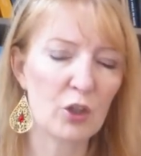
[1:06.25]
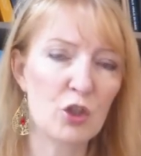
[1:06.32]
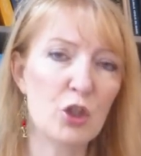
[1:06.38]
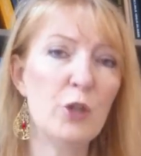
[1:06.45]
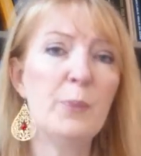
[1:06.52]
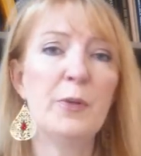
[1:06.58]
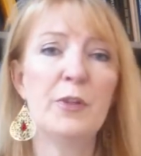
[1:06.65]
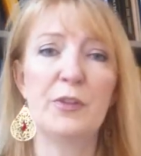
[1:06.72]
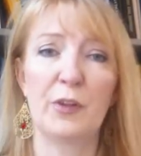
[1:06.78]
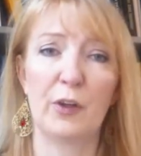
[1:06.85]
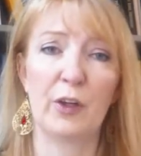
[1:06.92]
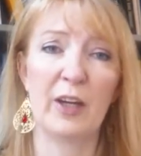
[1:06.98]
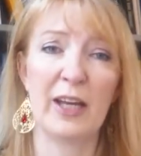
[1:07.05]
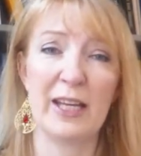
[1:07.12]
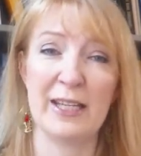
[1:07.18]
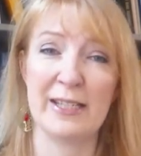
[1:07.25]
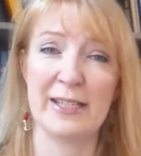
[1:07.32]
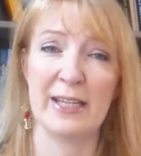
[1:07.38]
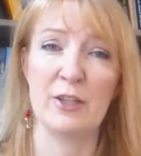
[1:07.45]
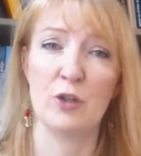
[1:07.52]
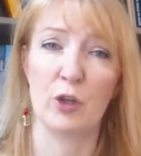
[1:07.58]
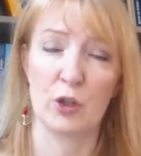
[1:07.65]
Jupiter is
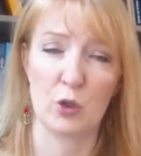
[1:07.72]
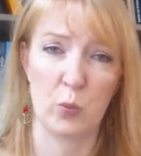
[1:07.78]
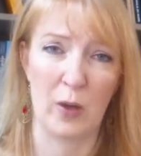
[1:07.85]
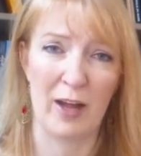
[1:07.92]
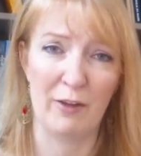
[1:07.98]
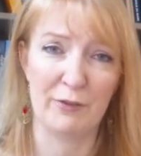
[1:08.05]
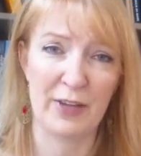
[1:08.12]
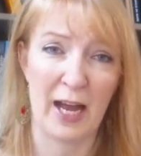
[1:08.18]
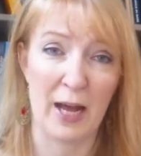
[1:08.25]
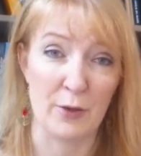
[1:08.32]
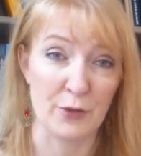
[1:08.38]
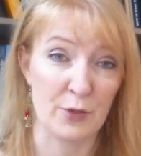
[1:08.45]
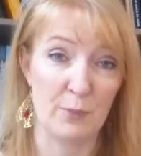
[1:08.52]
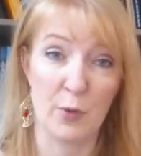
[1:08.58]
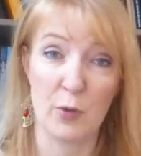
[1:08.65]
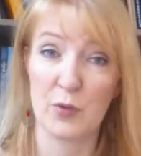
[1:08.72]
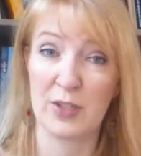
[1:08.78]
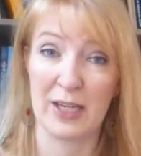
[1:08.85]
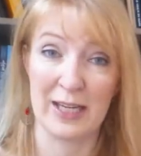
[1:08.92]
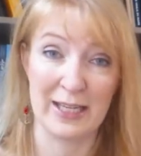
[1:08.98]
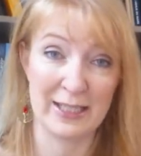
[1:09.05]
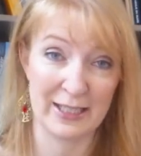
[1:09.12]
in your twelfth house, the
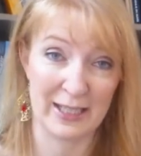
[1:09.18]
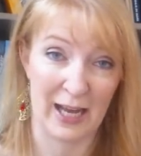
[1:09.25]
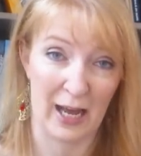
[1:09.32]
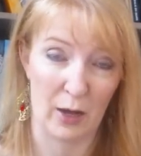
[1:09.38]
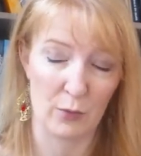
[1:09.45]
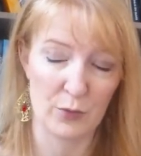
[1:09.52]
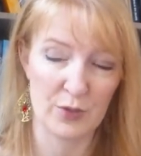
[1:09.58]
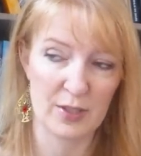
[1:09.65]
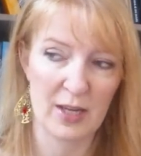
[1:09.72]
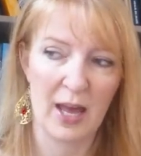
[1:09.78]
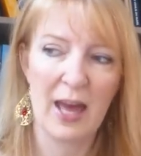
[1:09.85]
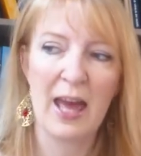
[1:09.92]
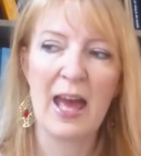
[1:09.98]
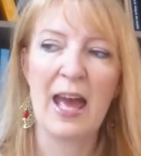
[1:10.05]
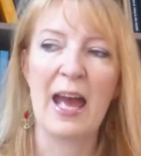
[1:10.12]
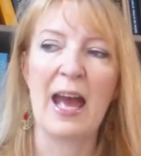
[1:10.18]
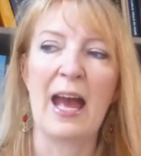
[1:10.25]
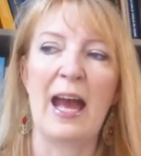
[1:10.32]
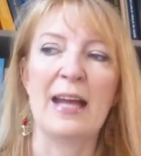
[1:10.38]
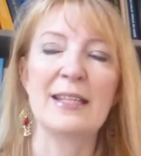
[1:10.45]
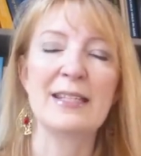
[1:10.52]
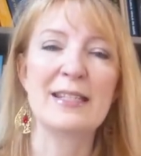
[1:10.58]
most hidden house.
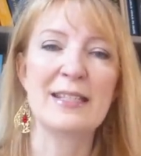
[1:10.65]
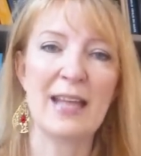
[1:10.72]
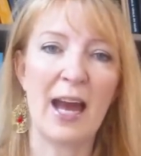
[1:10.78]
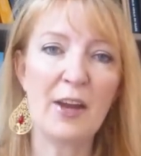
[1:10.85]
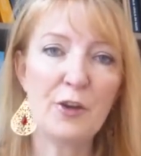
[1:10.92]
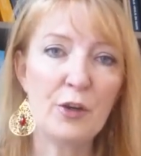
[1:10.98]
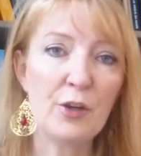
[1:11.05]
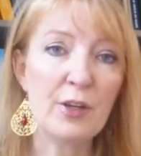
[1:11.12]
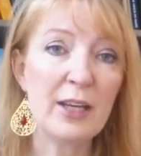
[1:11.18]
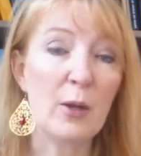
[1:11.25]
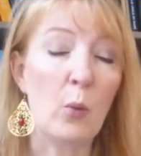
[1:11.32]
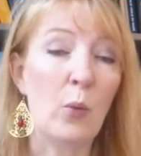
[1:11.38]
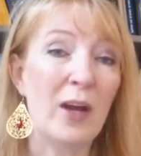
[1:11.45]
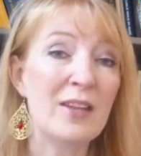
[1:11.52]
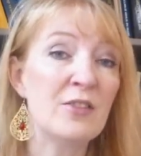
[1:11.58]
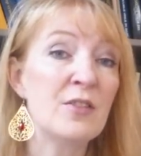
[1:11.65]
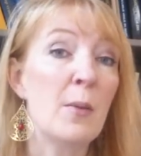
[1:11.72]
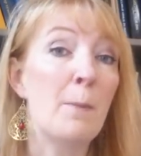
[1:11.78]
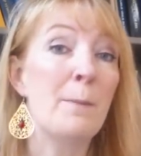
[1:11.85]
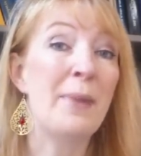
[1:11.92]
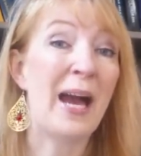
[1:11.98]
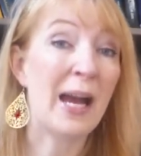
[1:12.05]
And Saturn
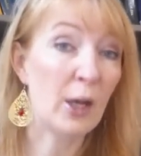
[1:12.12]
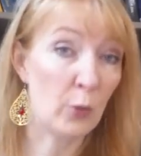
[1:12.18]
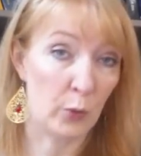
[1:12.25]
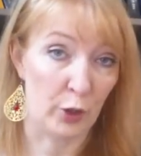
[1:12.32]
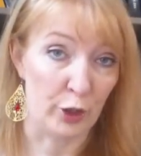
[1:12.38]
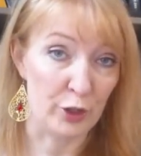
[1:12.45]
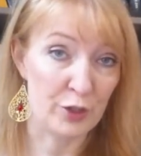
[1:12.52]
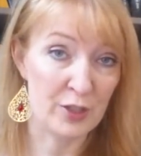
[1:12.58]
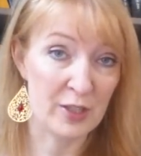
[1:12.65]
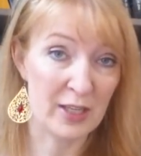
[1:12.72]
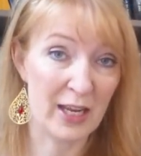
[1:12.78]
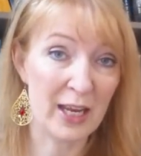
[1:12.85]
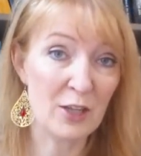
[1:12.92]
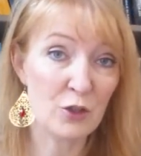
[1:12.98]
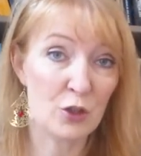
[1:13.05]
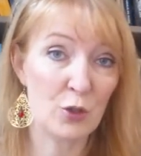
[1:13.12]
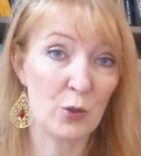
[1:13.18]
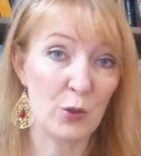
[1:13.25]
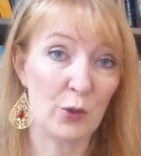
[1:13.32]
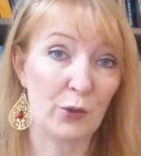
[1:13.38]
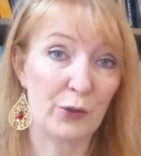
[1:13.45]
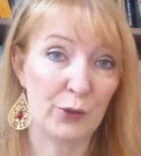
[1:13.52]
went backwards into
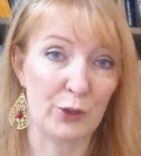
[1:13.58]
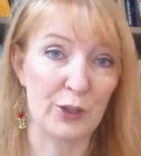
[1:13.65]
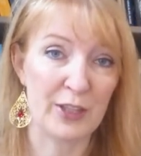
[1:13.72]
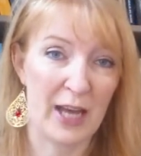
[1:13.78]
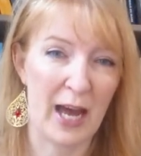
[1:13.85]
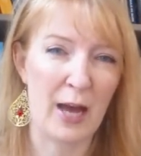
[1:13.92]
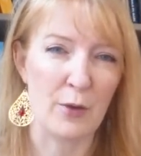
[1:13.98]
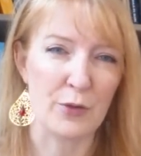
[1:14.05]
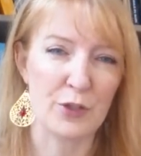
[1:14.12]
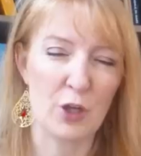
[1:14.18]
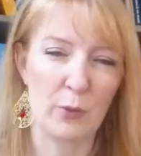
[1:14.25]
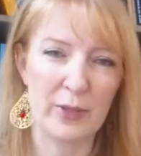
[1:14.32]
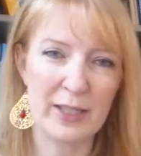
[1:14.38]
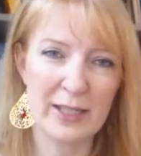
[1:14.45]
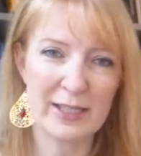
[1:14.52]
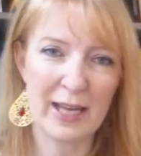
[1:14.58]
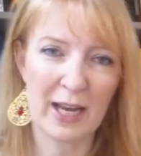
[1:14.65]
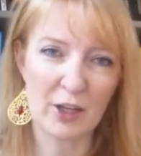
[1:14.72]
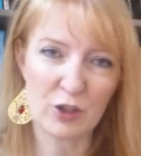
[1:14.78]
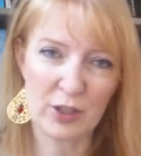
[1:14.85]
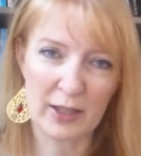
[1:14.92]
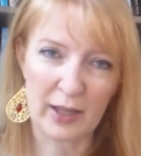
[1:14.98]
your third house. So it is
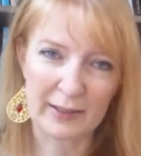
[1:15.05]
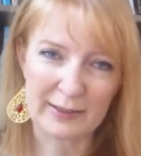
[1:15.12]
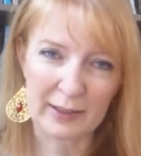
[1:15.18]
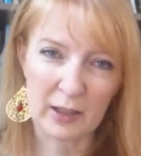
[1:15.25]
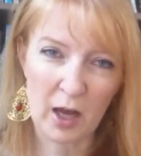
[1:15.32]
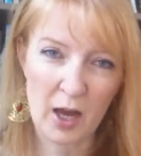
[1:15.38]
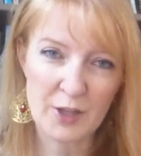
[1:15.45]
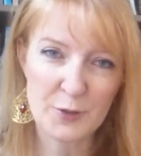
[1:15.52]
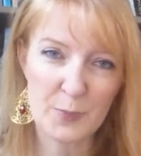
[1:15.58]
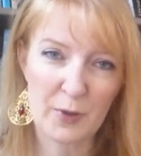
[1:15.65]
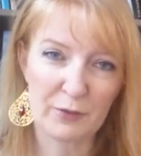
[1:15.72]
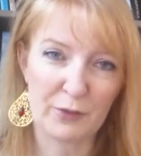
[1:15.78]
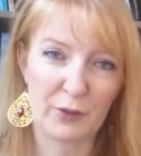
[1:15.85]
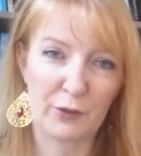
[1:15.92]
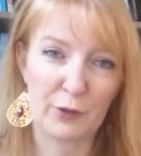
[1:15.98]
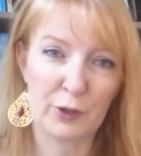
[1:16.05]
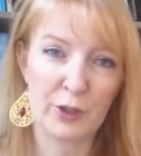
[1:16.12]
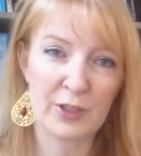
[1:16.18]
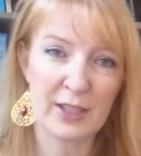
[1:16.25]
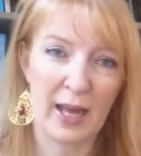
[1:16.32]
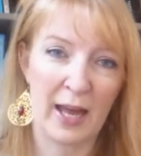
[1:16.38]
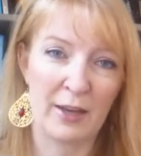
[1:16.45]
actually at the cusp of the
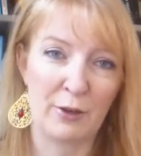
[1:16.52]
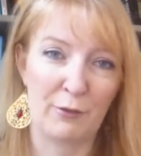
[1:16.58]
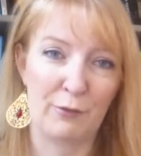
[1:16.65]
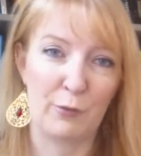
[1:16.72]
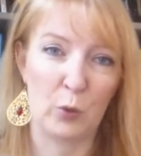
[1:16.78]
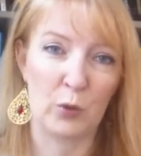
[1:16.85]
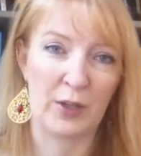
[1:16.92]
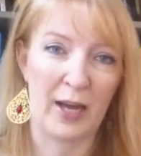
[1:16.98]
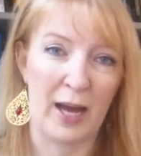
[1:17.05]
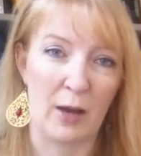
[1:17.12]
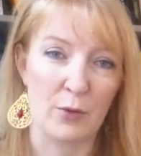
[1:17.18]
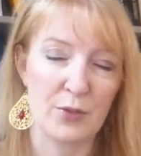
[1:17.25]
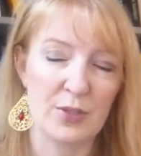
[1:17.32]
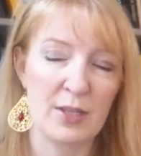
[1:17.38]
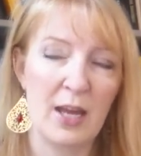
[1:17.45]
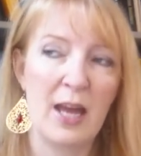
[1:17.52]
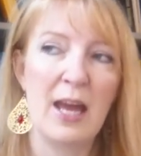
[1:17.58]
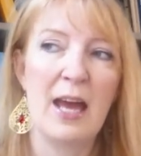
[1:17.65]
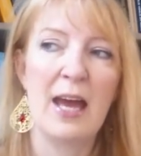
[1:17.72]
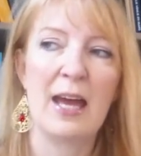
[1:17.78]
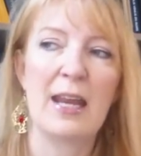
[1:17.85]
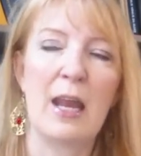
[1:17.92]
third and the fourth house.
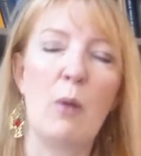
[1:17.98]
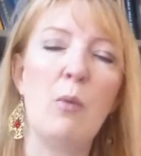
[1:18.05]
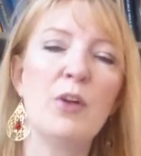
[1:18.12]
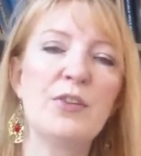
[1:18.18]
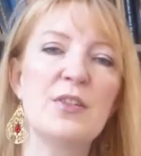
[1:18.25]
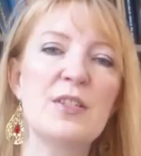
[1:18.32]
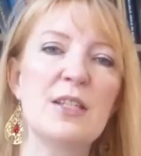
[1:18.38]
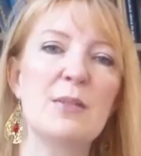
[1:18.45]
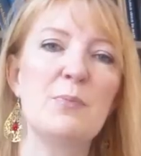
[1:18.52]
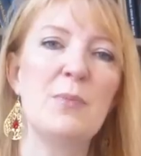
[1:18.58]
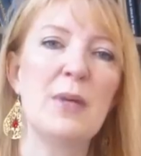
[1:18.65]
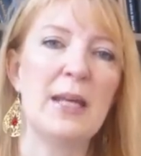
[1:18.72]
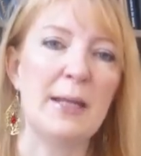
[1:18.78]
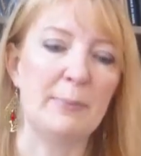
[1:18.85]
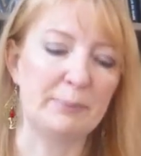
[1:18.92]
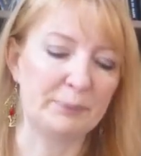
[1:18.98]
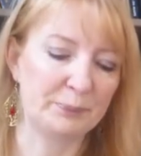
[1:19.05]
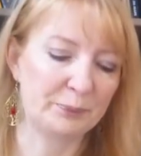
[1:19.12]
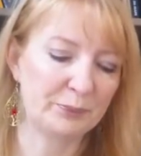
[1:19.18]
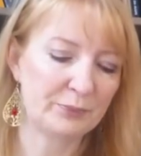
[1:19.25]
Now, what does it mean?